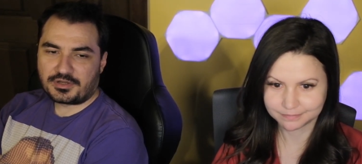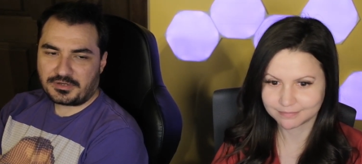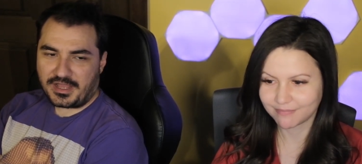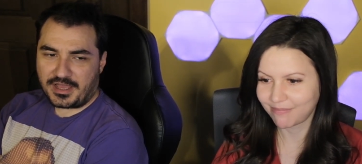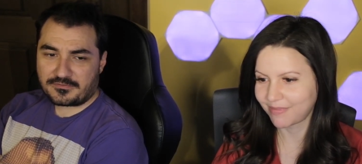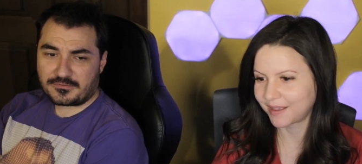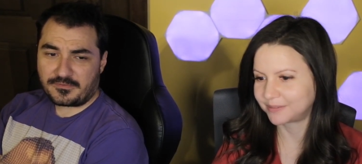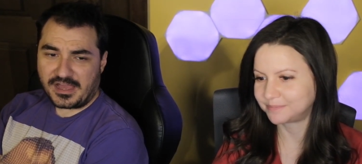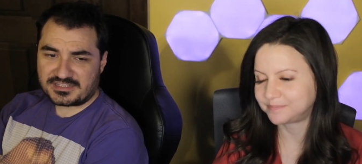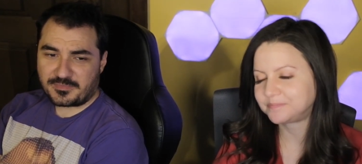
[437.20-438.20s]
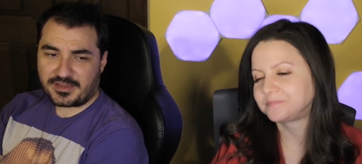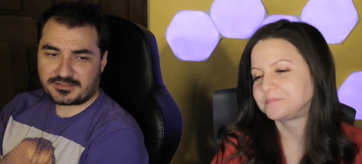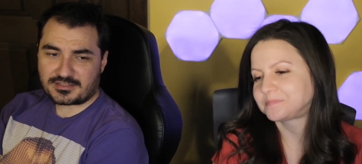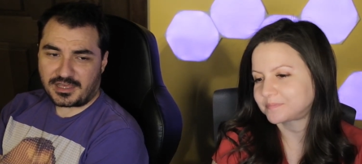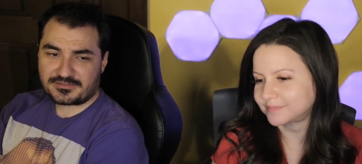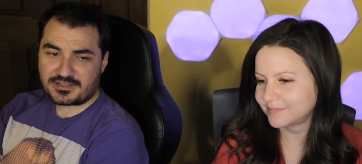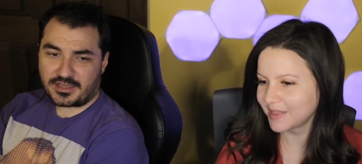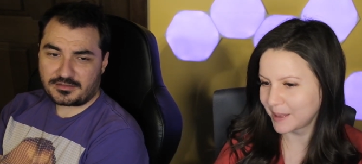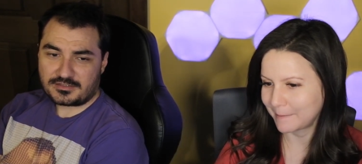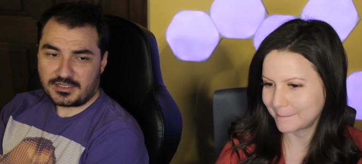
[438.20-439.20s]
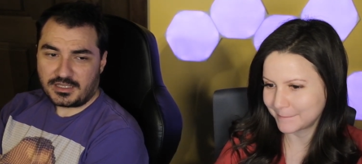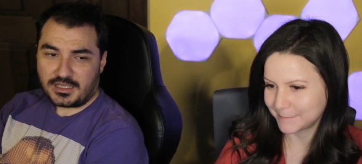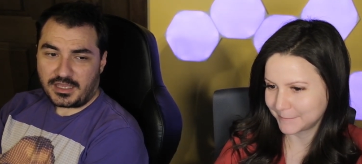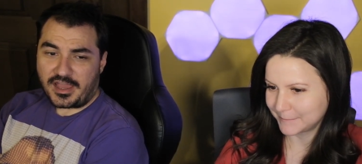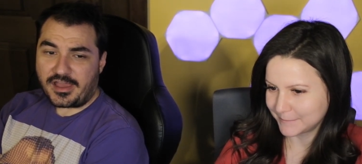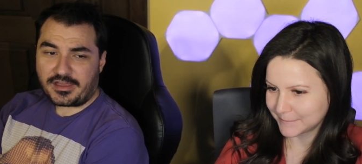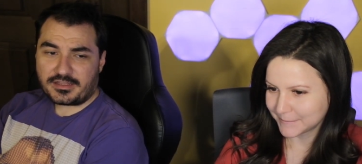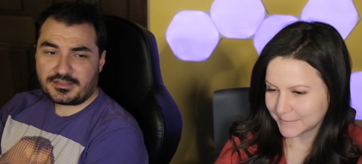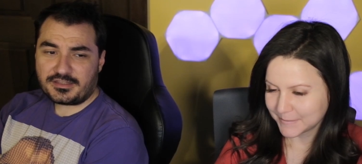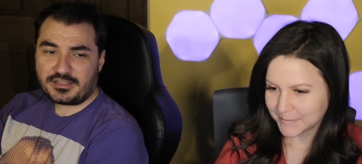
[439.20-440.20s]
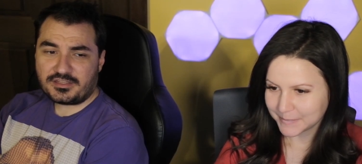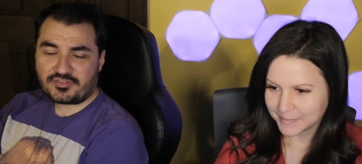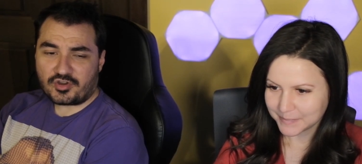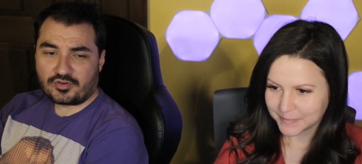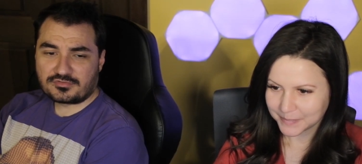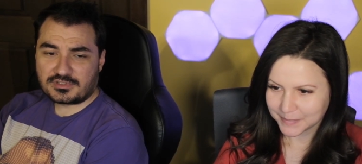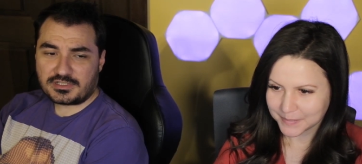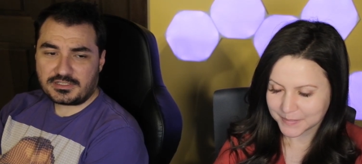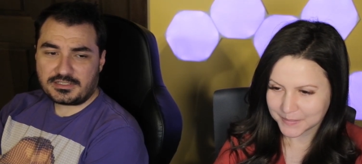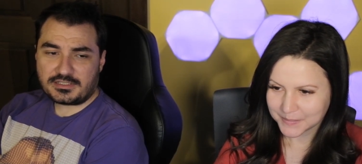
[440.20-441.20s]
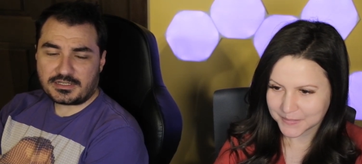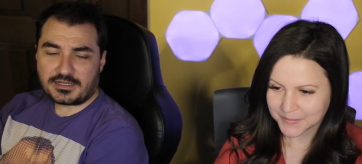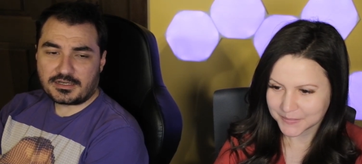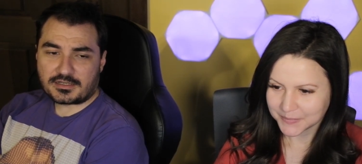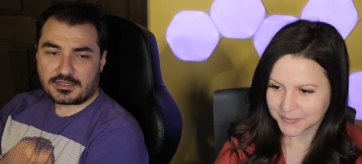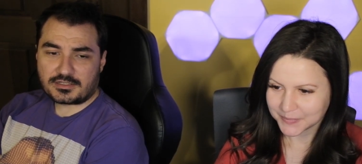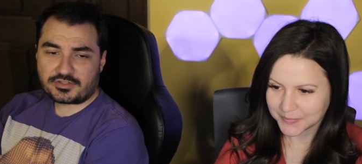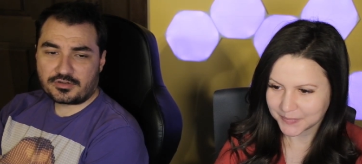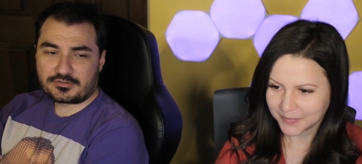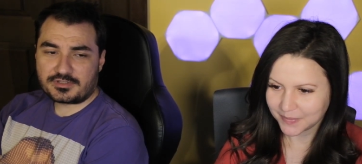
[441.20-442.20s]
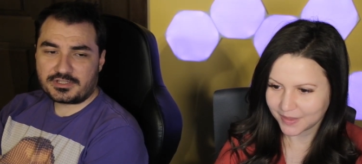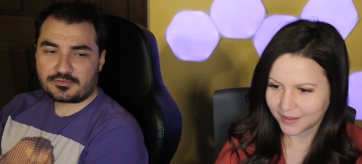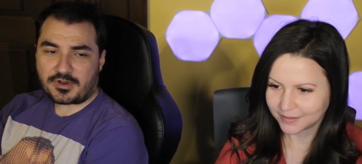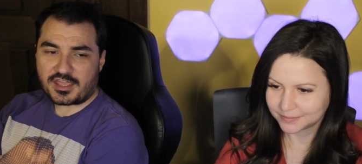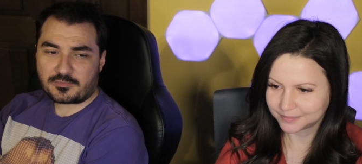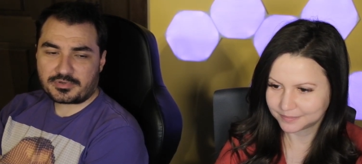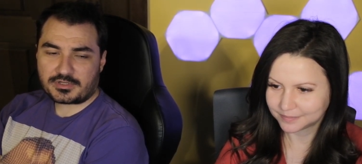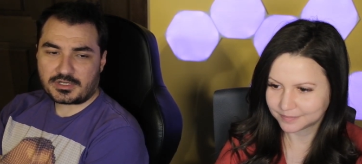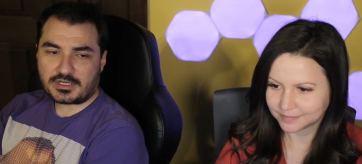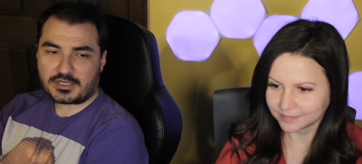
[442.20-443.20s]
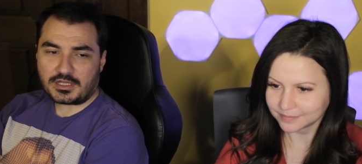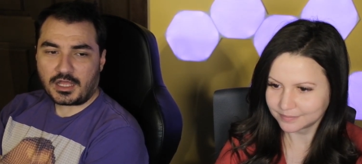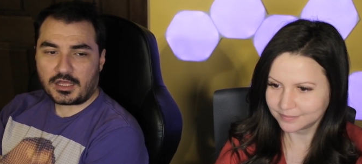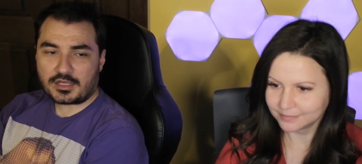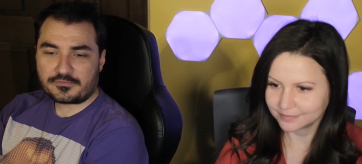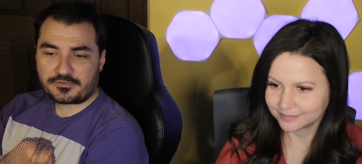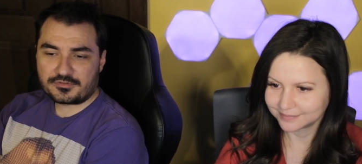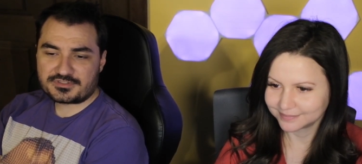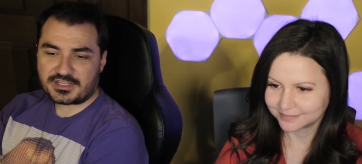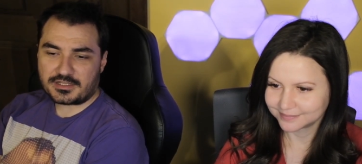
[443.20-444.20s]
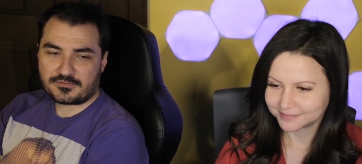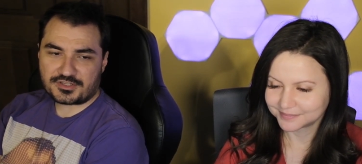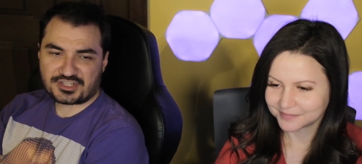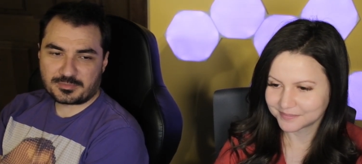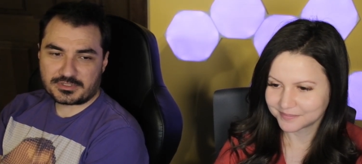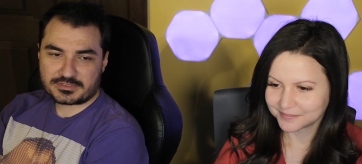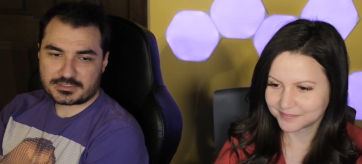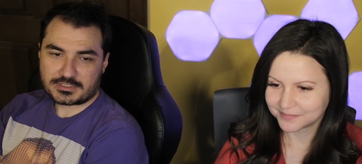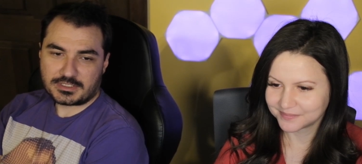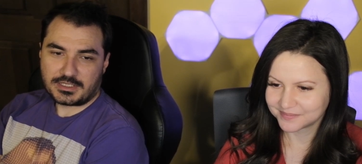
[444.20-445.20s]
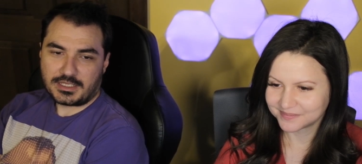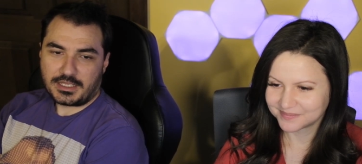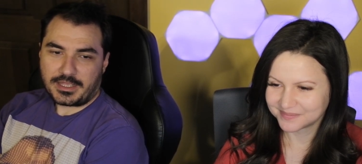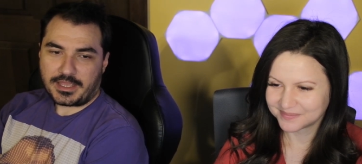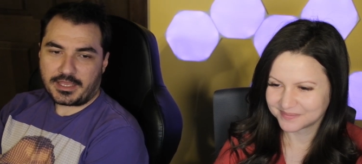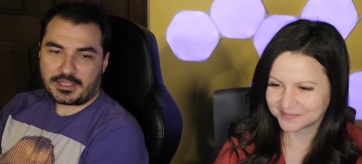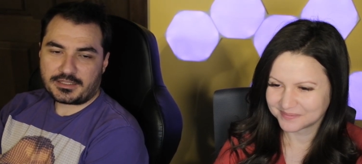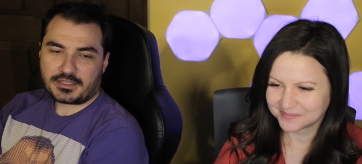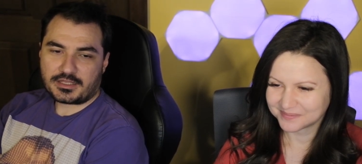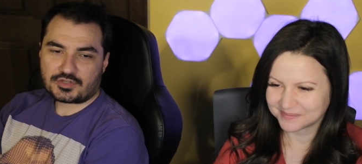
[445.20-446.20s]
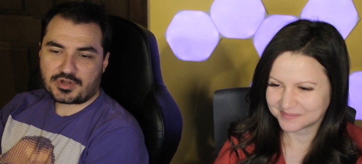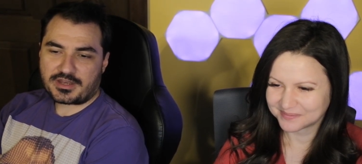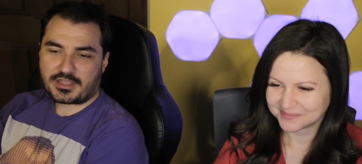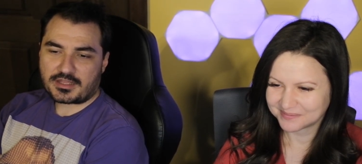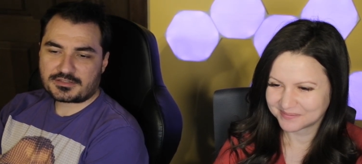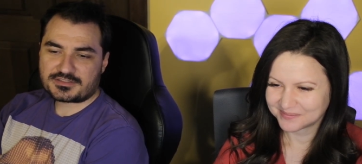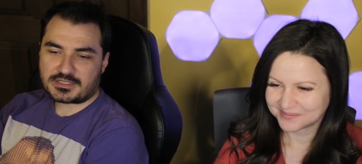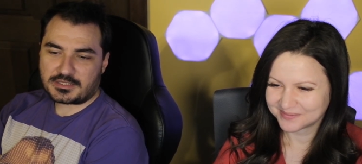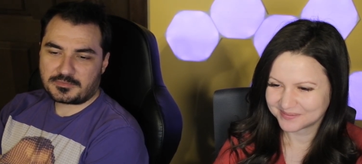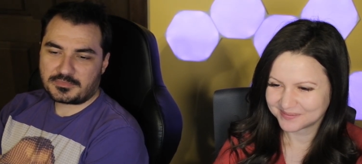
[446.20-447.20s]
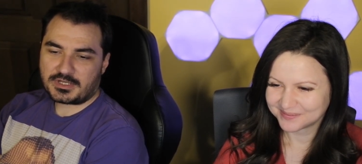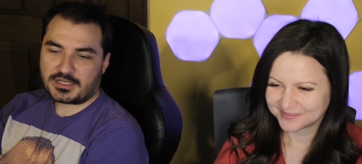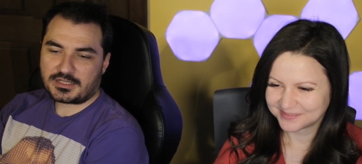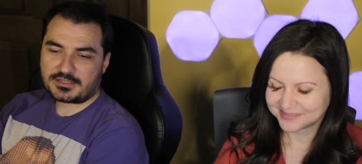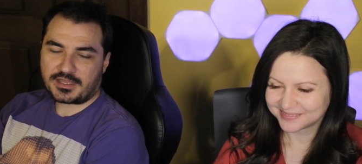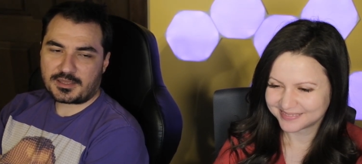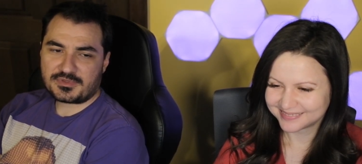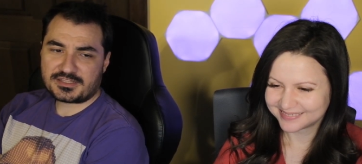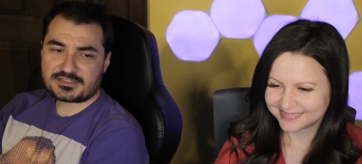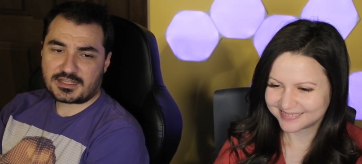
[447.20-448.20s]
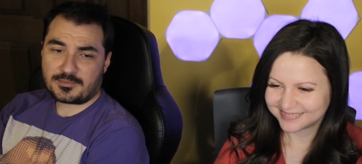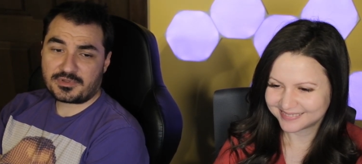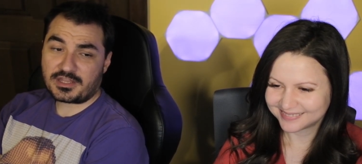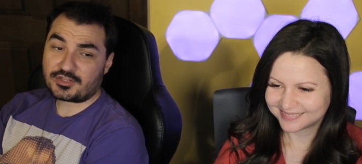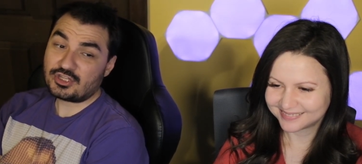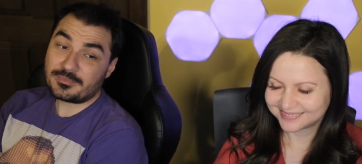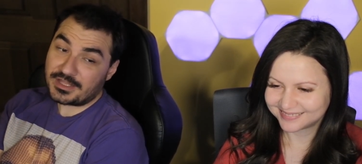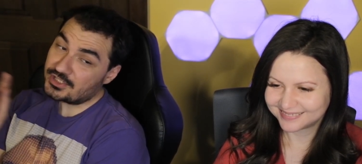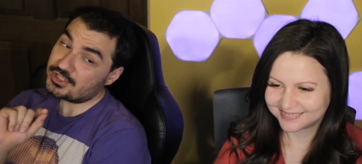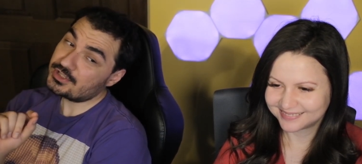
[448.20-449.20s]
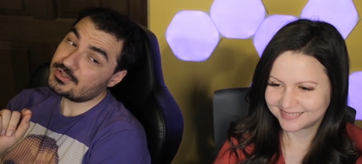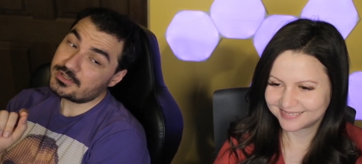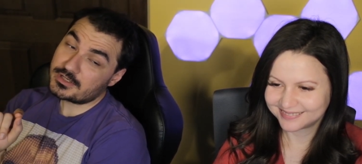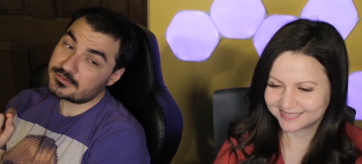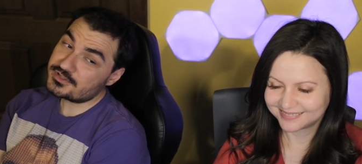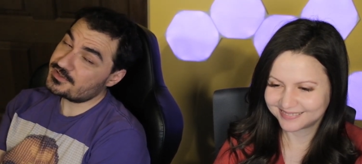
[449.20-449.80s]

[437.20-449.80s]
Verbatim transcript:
Speaker 1: don't have a fast-paced lifestyle. And eat only totally ripe fruits and vegetables. And try to get some time in the sun, but not too much. You know,